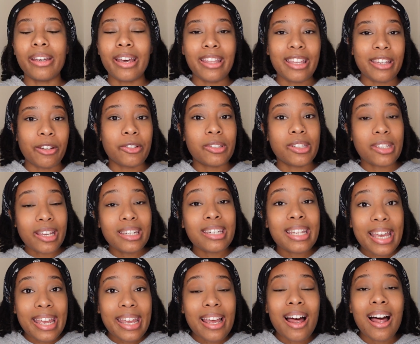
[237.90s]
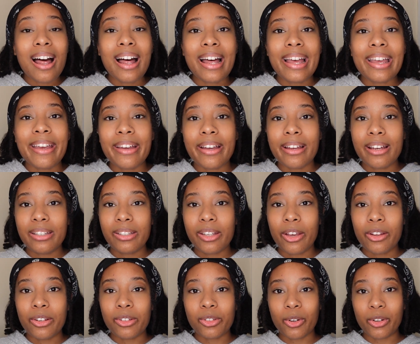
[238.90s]
And then on Sunday I
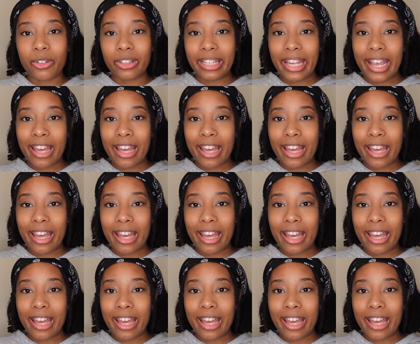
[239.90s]
turned on the